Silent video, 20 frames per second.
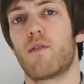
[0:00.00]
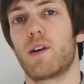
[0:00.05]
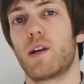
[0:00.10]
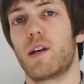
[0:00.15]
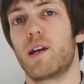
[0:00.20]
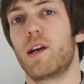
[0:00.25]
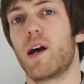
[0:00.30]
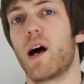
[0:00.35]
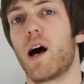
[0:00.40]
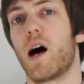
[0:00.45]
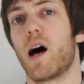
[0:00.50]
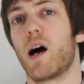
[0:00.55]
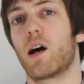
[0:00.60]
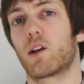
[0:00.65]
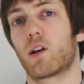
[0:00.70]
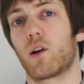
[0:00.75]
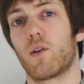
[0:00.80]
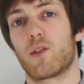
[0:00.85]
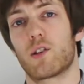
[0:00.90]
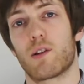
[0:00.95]
the
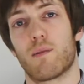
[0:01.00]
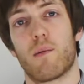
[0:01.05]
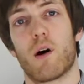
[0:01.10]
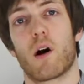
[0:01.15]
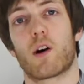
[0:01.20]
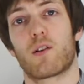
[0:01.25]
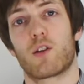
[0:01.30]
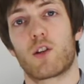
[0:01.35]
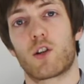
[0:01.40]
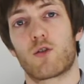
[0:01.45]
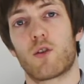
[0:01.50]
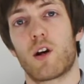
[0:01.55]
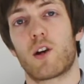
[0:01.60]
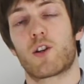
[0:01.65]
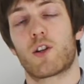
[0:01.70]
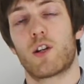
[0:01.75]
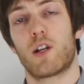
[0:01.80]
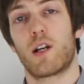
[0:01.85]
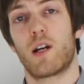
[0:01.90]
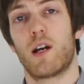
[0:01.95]
content marketing
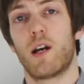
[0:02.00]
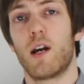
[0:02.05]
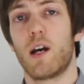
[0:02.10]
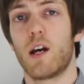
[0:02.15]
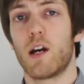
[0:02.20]
strategy,